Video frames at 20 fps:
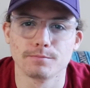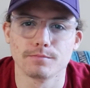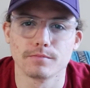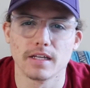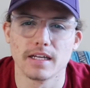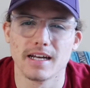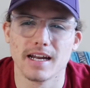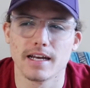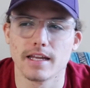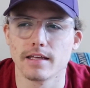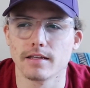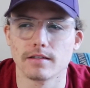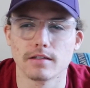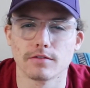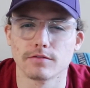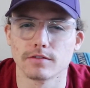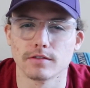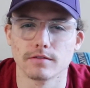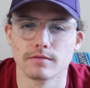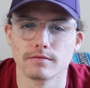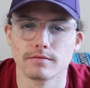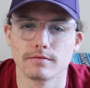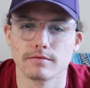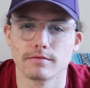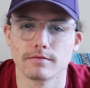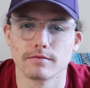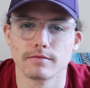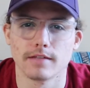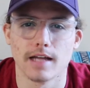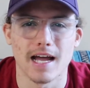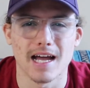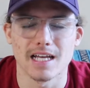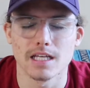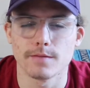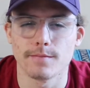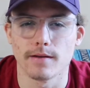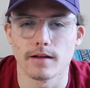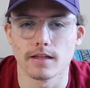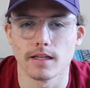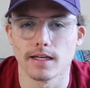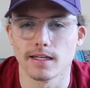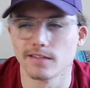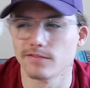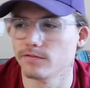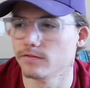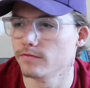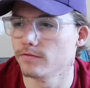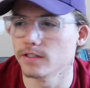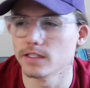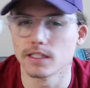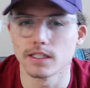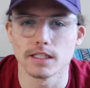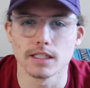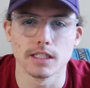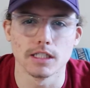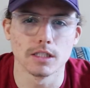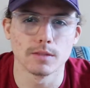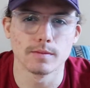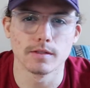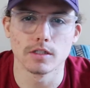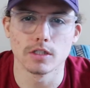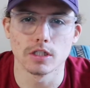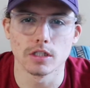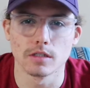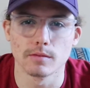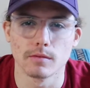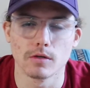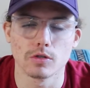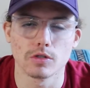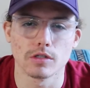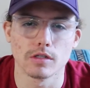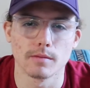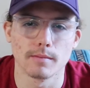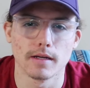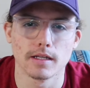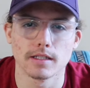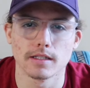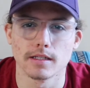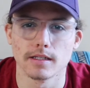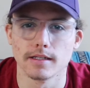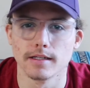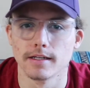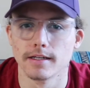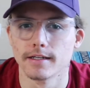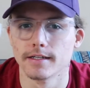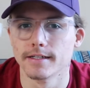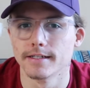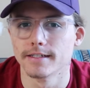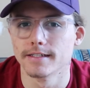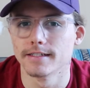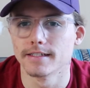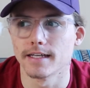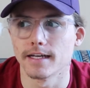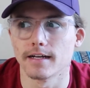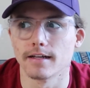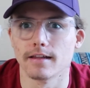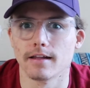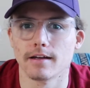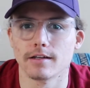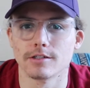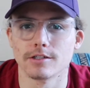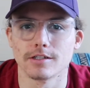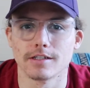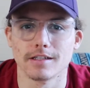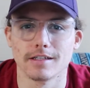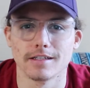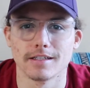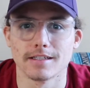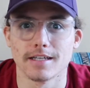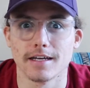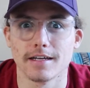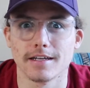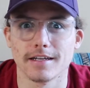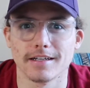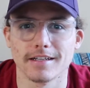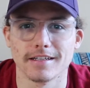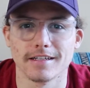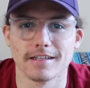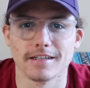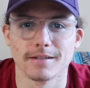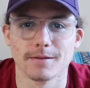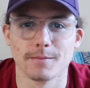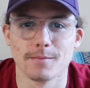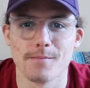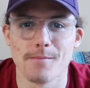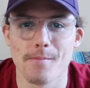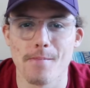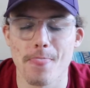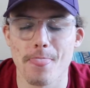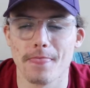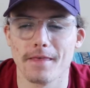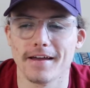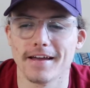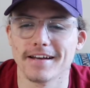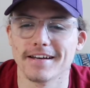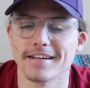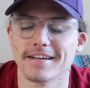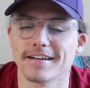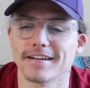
in any different aspect, like physically, spiritually, emotionally, mentally, psychologically, psychically. And